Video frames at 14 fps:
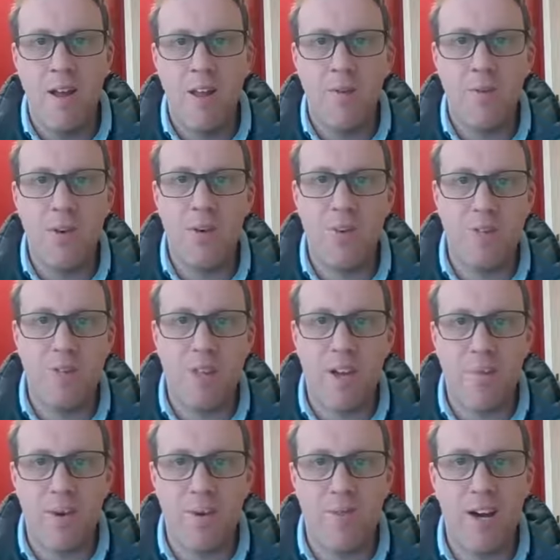The verses that
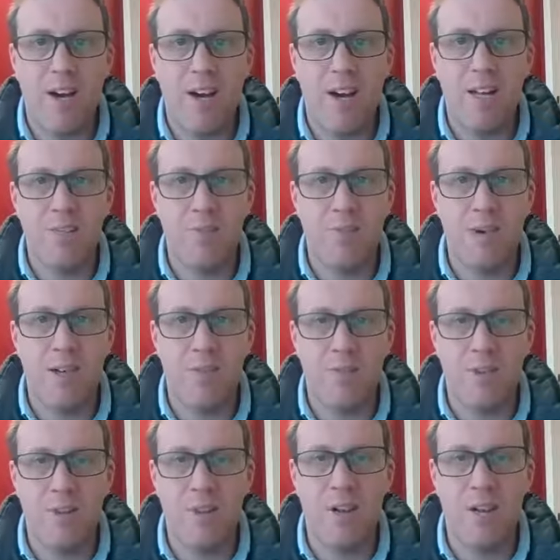we read last week have
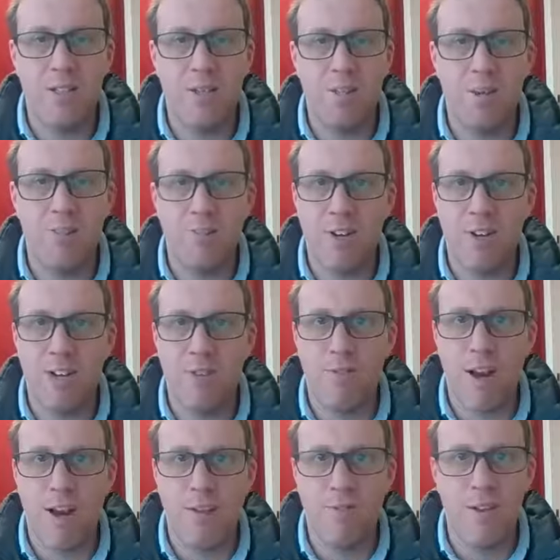turned out to be really
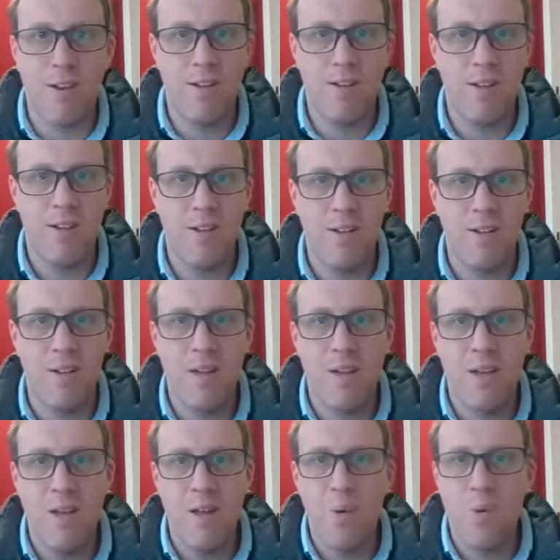relevant.
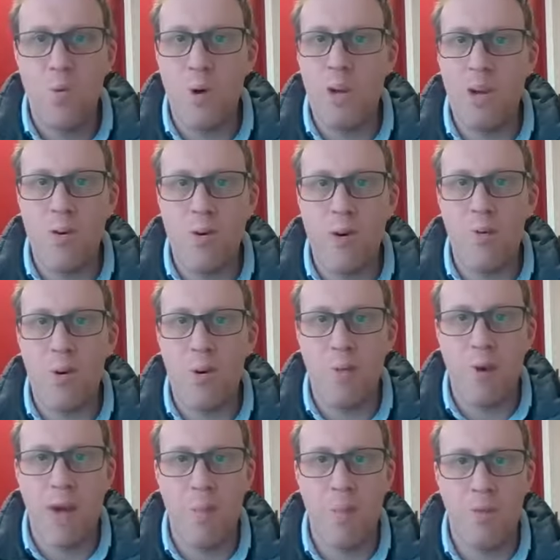We don't know what
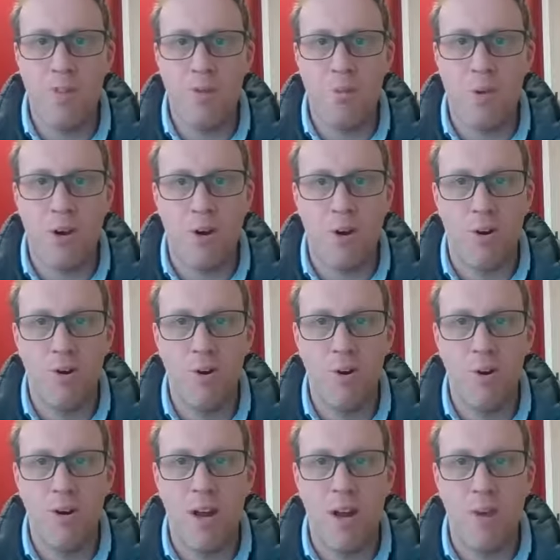will happen tomorrow.
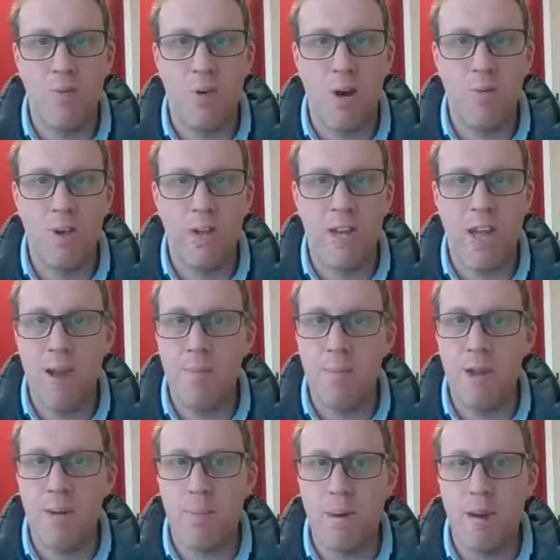And while we can
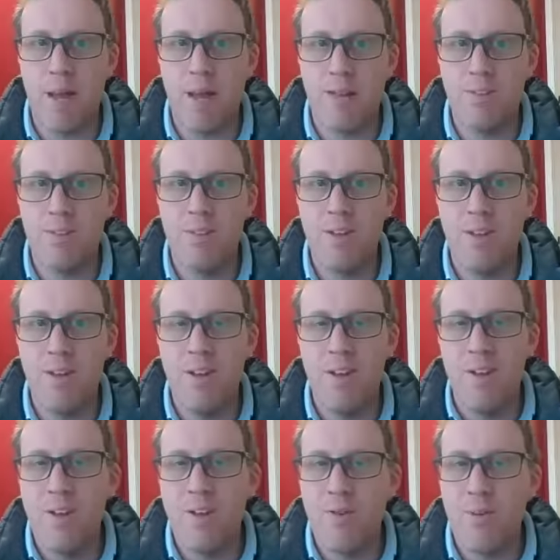make plans,
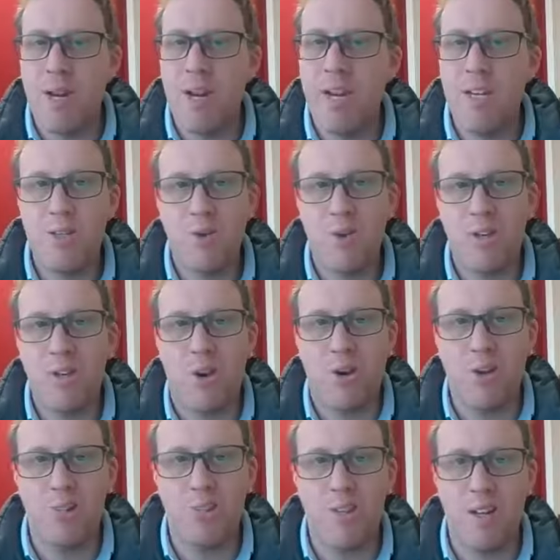we need to
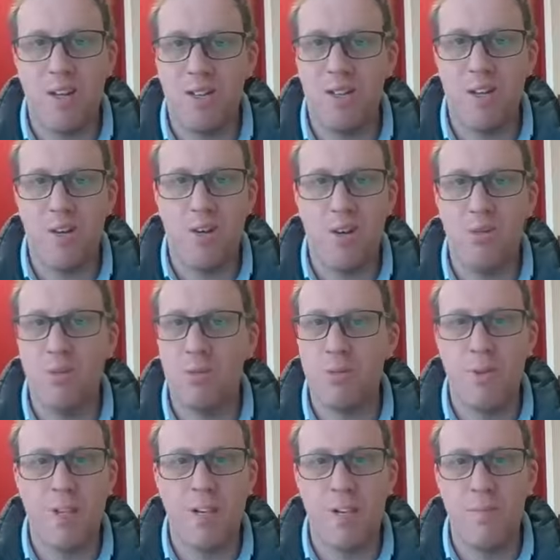acknowledge that
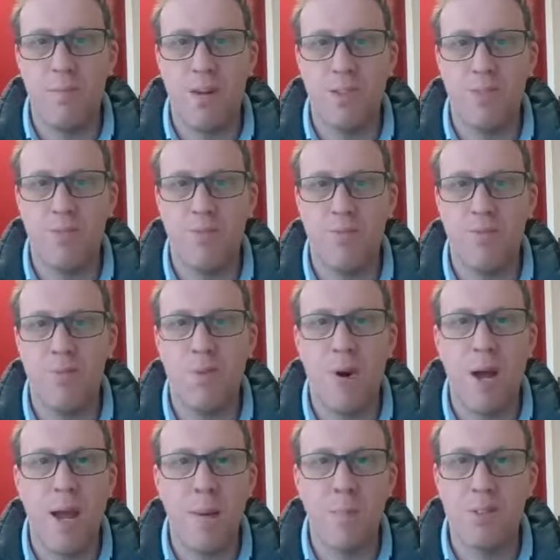ultimately much of
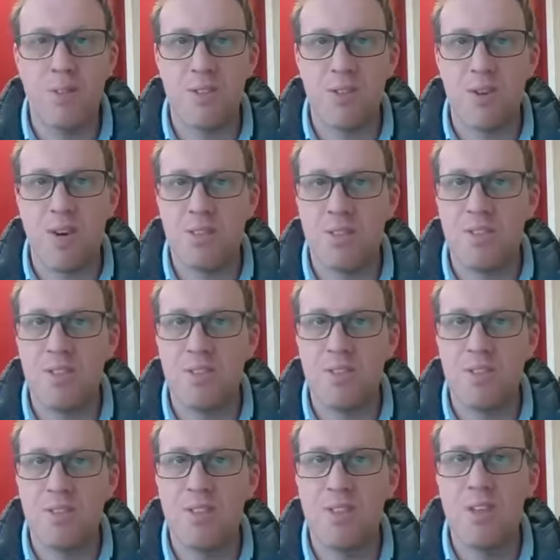what happens to us
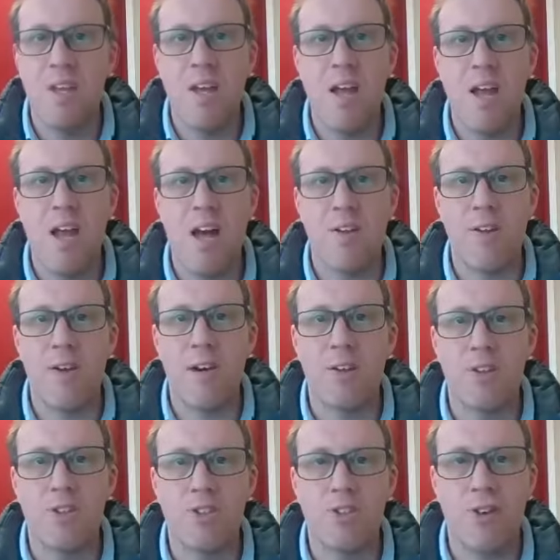is out of our
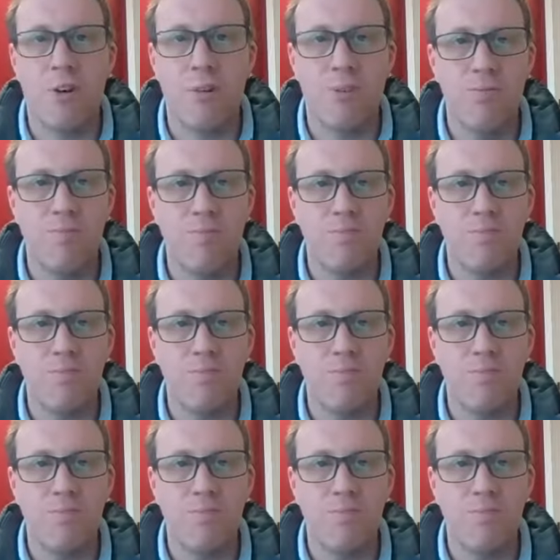control.